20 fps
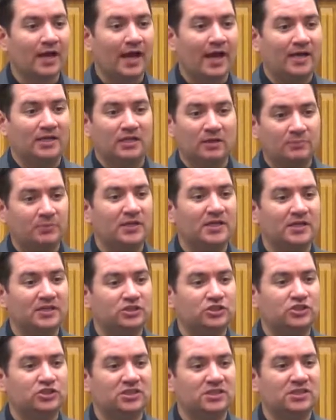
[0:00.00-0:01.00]
and a
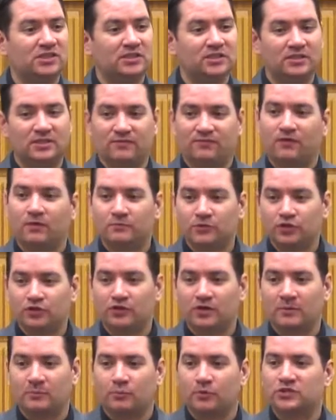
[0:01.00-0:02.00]
PhD from
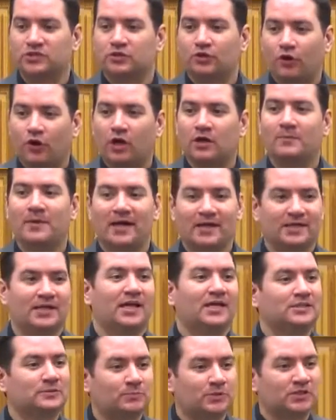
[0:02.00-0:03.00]
Europe was an automatic
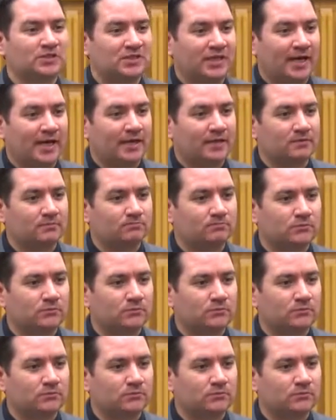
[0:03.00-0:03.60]
expert tag.